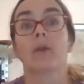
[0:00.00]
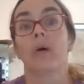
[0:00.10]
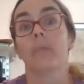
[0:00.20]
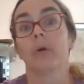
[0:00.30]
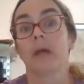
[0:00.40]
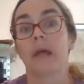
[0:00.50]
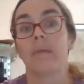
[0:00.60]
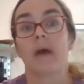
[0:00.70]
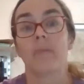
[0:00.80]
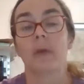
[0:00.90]
number
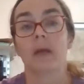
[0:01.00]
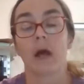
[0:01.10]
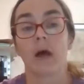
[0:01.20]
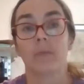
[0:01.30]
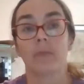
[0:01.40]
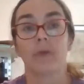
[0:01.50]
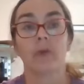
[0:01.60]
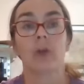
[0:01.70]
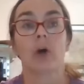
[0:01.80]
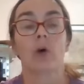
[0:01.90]
game then becomes,
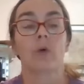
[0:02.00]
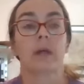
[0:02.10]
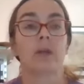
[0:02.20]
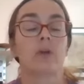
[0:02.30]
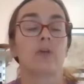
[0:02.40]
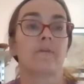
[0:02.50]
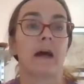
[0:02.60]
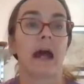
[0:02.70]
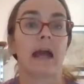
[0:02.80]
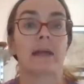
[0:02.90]
can you
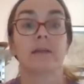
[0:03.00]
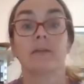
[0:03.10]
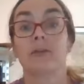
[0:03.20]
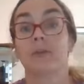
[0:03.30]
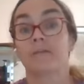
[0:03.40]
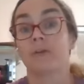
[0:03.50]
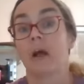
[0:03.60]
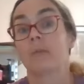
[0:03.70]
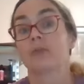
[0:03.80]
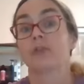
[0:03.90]
find different
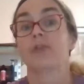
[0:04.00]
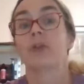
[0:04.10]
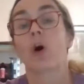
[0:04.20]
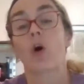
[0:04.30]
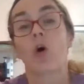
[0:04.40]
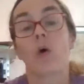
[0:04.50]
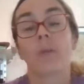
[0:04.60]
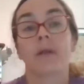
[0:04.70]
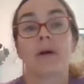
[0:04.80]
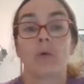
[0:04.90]
objects in the
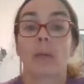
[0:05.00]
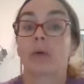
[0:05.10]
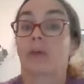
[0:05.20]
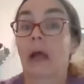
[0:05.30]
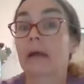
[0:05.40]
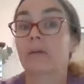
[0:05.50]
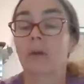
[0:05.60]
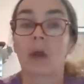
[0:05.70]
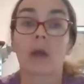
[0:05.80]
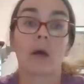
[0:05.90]
home that represent
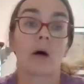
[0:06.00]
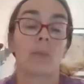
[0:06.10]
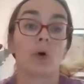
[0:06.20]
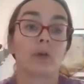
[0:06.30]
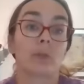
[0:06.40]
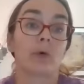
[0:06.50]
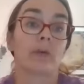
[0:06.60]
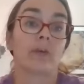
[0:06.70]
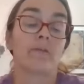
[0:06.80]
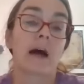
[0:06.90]

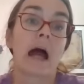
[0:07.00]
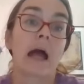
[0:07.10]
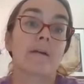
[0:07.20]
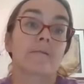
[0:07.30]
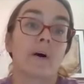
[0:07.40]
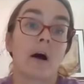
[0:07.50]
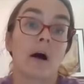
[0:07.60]
multiples of 5?